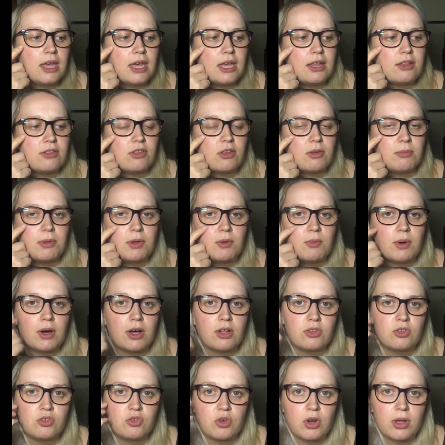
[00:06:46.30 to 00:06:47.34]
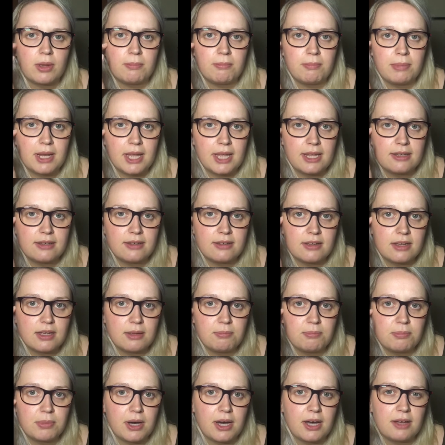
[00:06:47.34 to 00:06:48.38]
it took me a while to try and blend
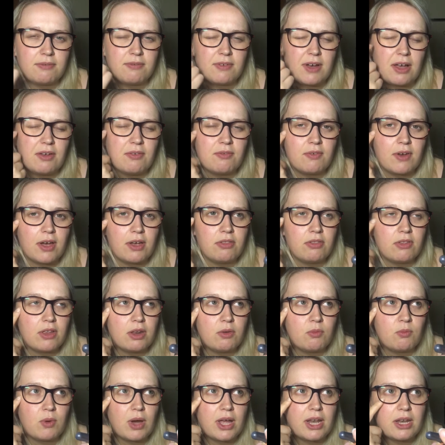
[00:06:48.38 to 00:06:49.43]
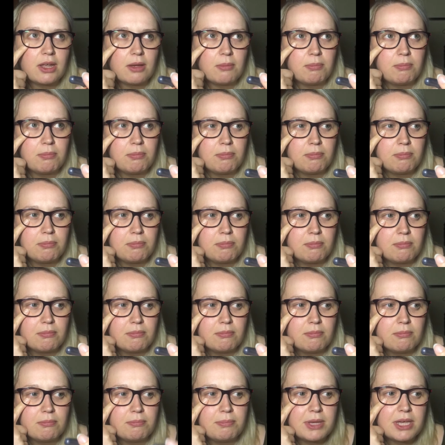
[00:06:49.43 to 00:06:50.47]
it, but I found that it went,
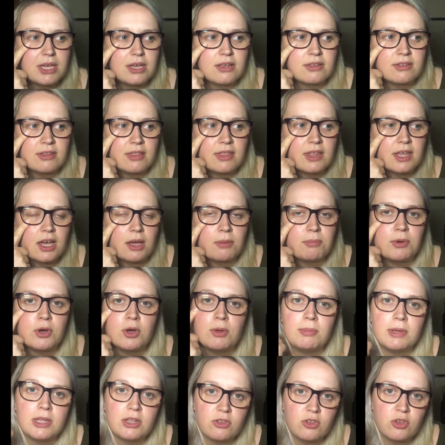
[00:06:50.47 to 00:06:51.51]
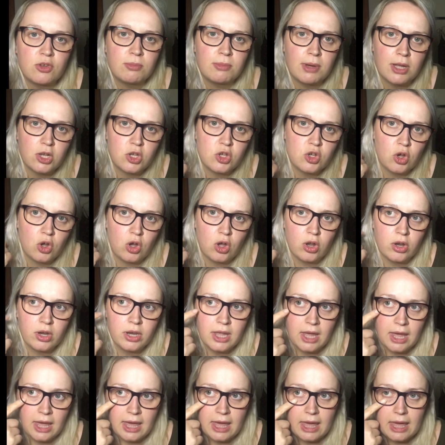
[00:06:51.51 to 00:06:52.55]
because I think I put a bit too much on,
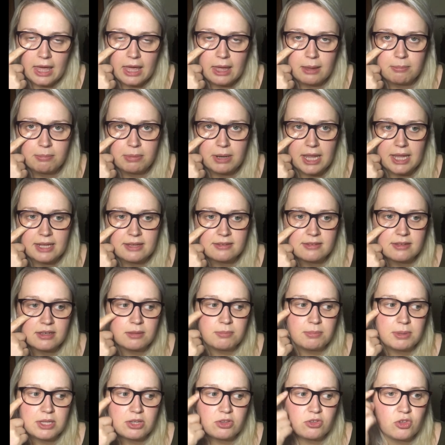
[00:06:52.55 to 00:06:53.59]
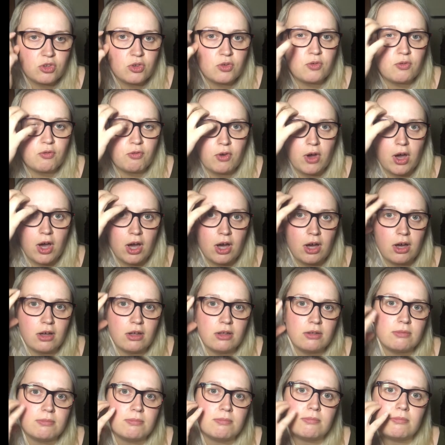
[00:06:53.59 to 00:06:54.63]
it blended a bit too far
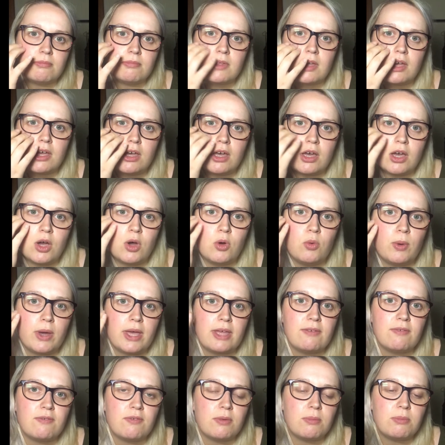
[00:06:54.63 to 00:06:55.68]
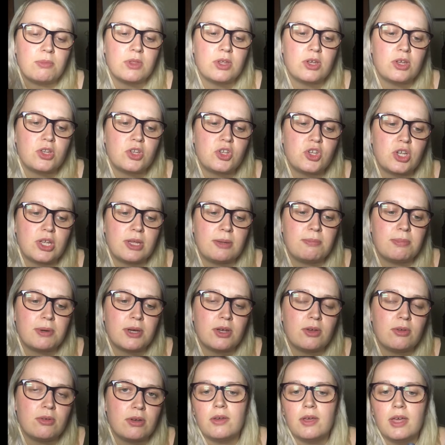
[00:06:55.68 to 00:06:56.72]
away from the
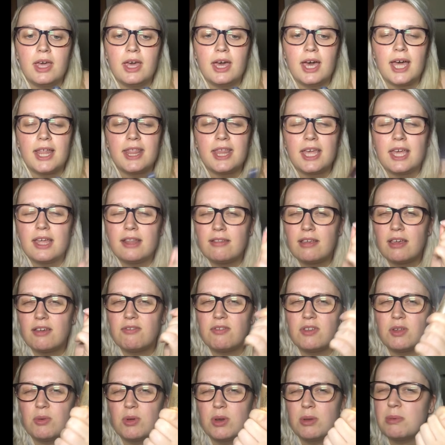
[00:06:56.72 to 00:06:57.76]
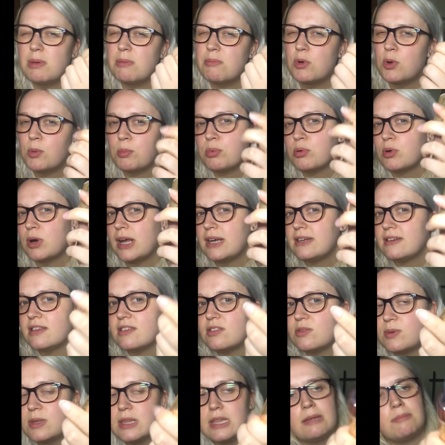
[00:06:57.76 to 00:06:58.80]
cheekbone. I think I definitely want a bit more
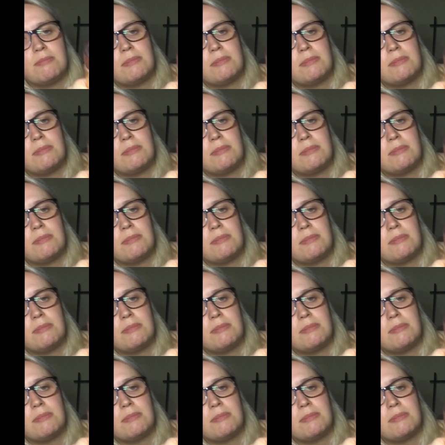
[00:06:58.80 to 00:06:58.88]
practice with